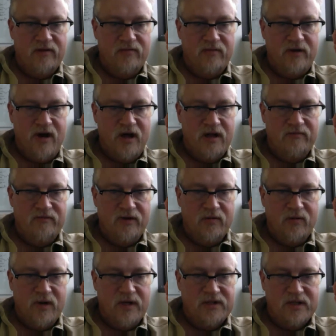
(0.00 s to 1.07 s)
all of your
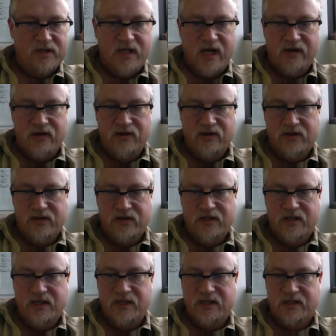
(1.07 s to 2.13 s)
ones. And now you can see
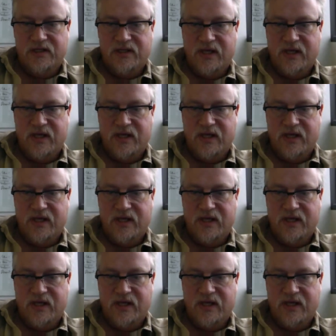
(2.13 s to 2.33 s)
that